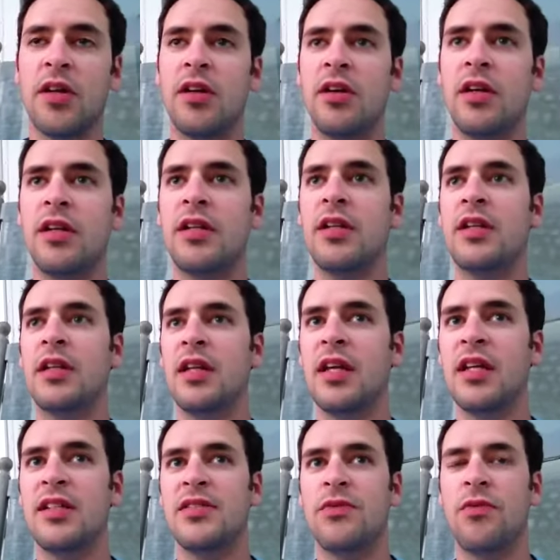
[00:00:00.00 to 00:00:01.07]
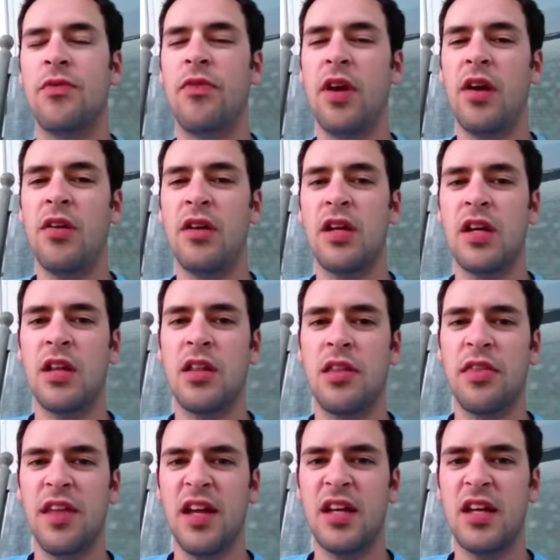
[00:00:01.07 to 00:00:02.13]
good. It's very
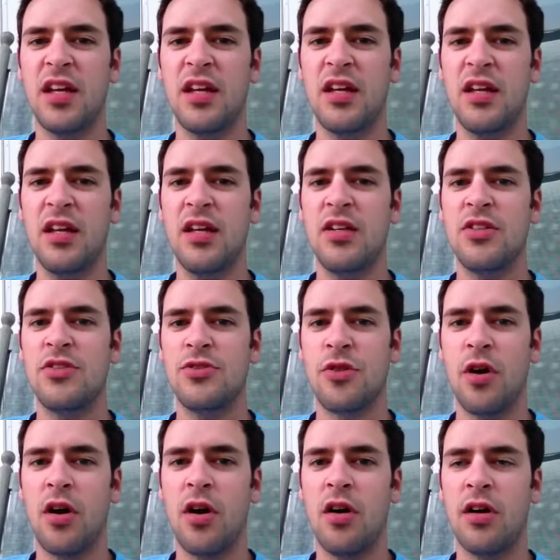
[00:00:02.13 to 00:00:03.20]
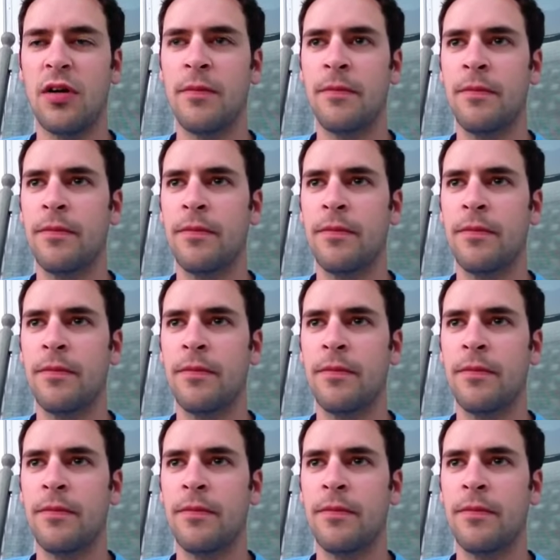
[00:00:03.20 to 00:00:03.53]
thick, strong,